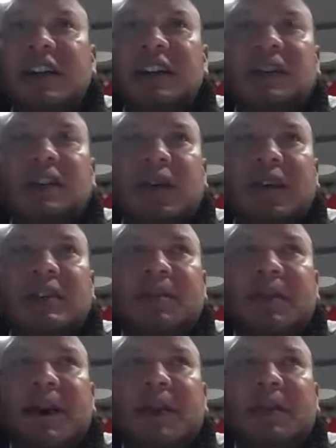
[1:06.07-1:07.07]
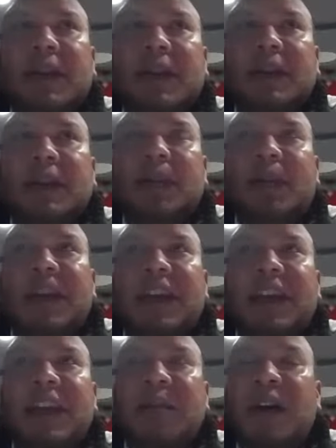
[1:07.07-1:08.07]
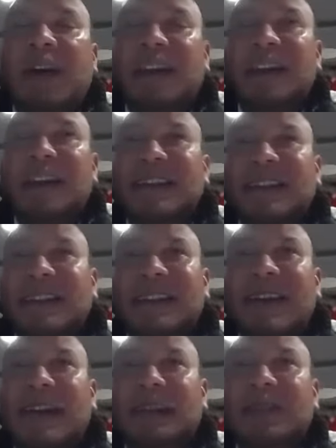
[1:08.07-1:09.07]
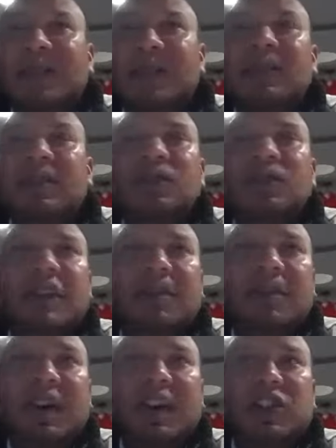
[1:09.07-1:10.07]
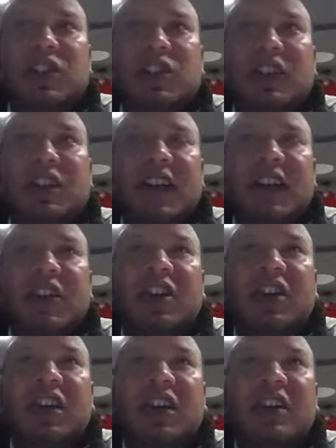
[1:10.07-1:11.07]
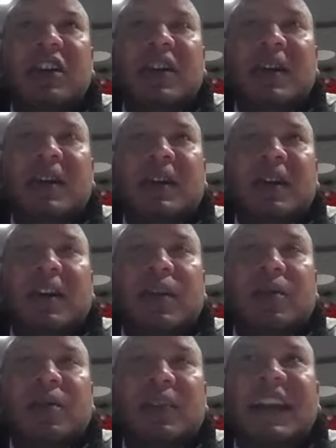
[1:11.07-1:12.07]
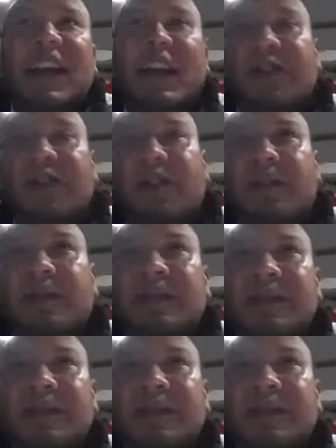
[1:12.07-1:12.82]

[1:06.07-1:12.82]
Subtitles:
So it's about the baking process and time to reduce the amount of sugar that you're gonna, get from